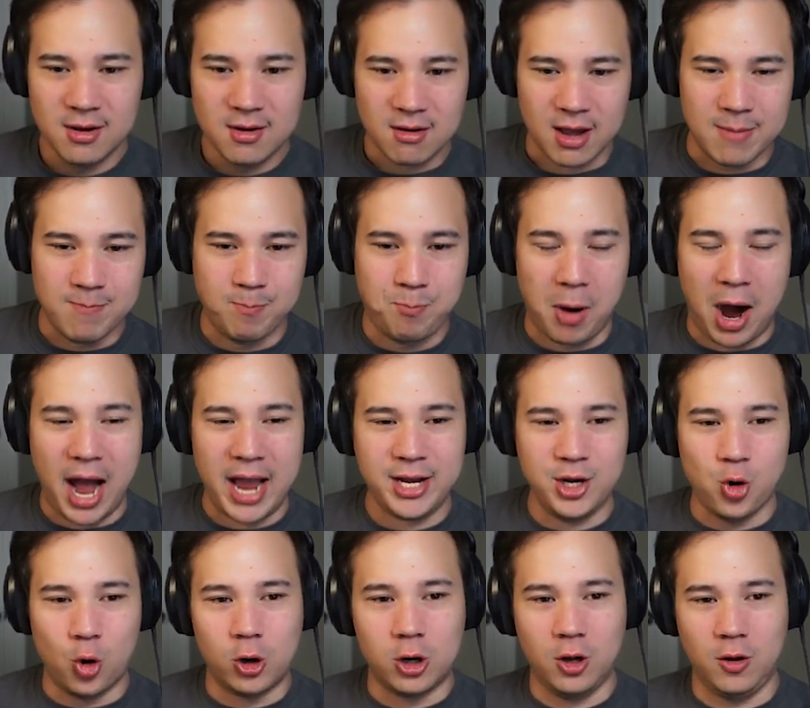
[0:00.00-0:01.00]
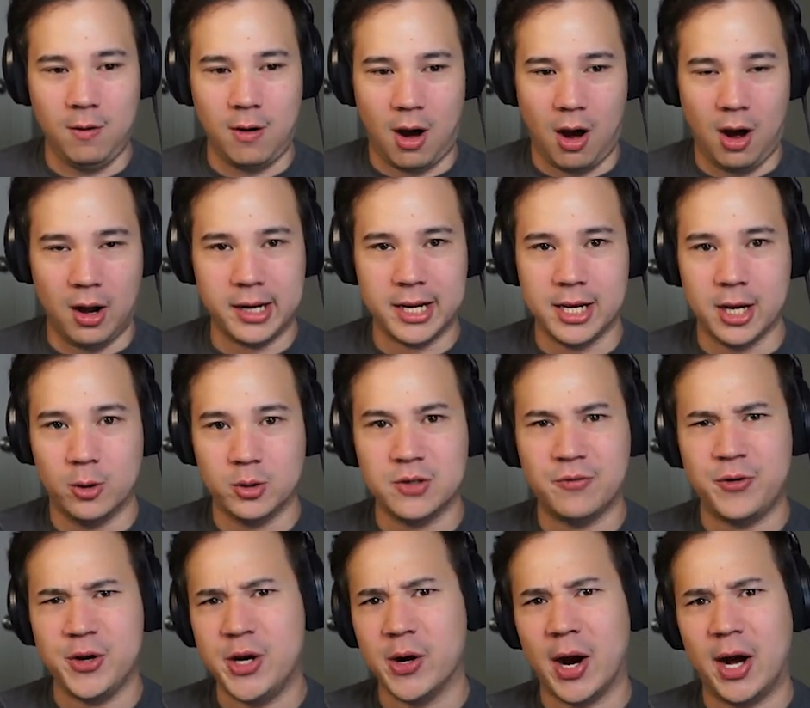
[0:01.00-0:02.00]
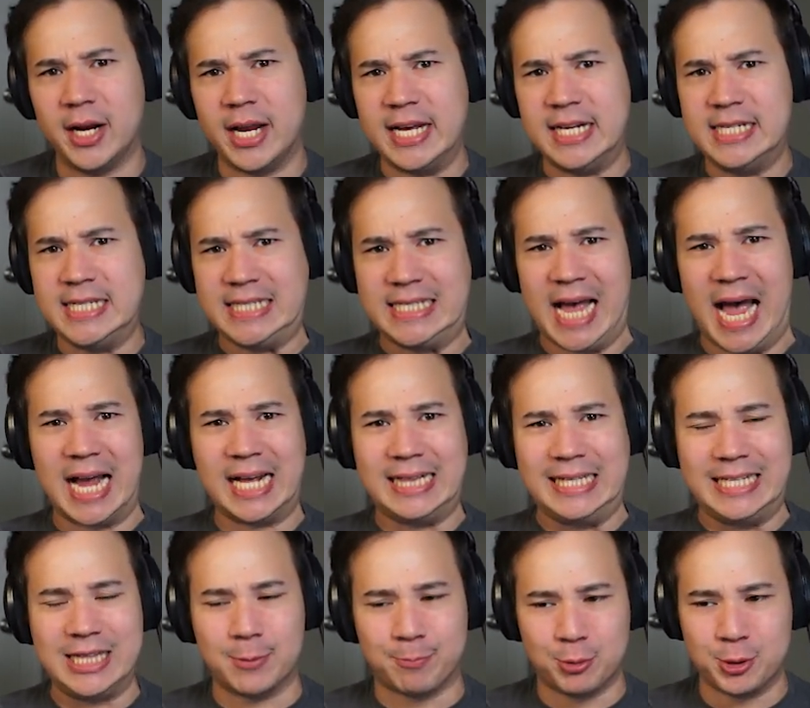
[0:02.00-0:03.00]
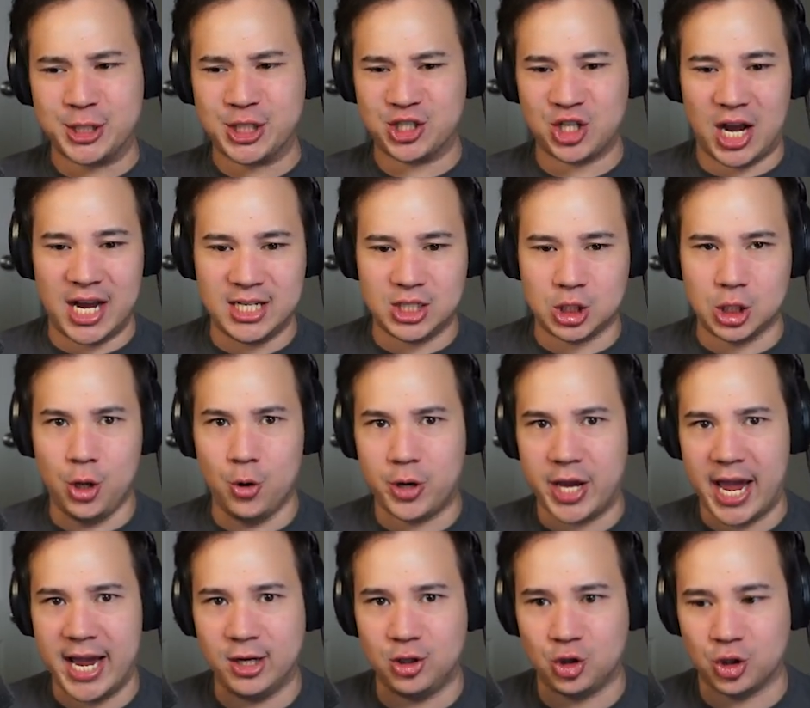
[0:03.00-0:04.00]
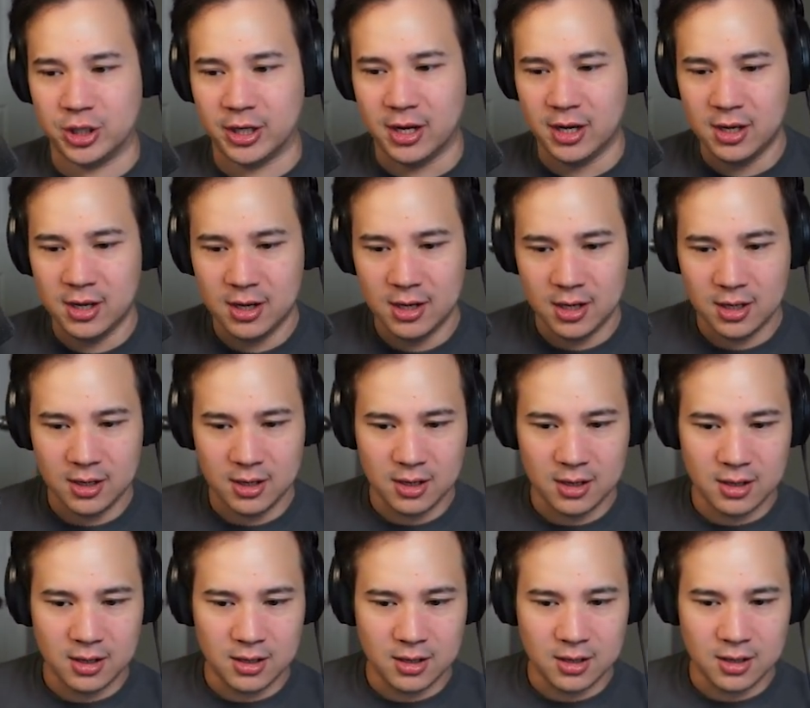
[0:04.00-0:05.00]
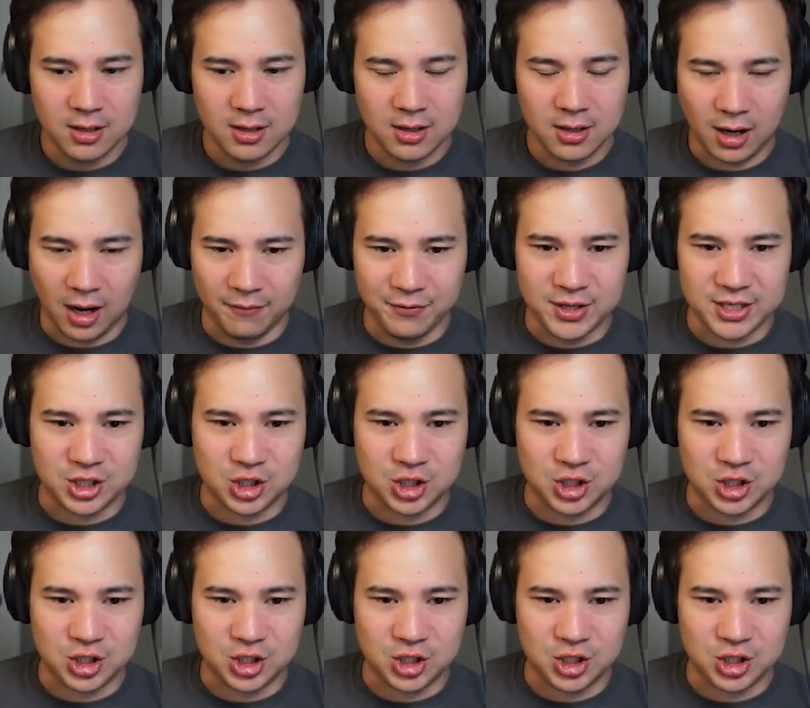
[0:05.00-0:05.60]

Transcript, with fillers: and binaural audio to figure out exactly the precise location of this